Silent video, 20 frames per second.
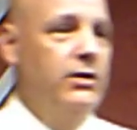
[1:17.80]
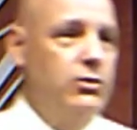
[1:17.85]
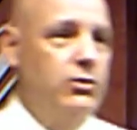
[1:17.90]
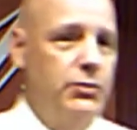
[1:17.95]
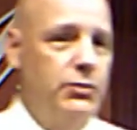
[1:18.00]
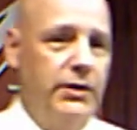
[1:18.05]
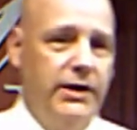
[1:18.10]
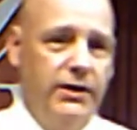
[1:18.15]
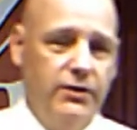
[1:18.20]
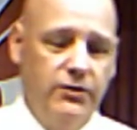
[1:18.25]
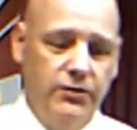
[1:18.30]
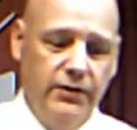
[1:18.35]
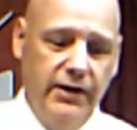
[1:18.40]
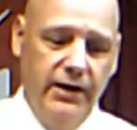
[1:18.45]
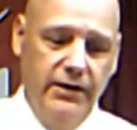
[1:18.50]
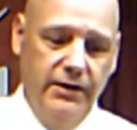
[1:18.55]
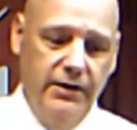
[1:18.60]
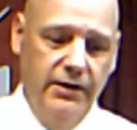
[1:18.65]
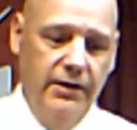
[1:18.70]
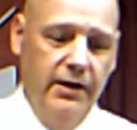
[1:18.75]

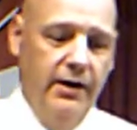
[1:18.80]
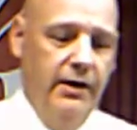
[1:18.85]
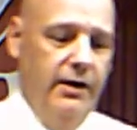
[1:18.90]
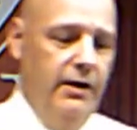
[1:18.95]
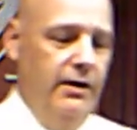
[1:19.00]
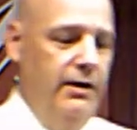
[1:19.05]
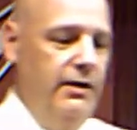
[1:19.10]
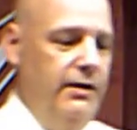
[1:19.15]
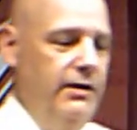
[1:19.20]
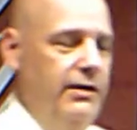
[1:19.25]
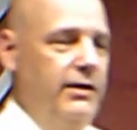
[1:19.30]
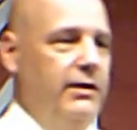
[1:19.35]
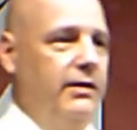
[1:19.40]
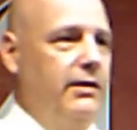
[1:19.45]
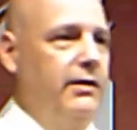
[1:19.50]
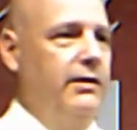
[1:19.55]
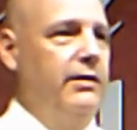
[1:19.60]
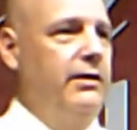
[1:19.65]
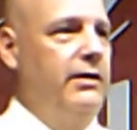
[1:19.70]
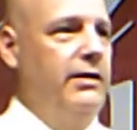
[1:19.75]
translated uh,
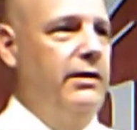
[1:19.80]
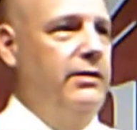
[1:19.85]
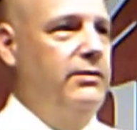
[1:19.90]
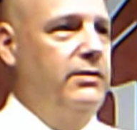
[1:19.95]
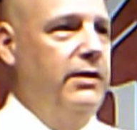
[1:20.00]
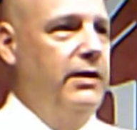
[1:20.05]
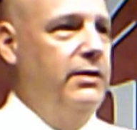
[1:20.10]
in, in,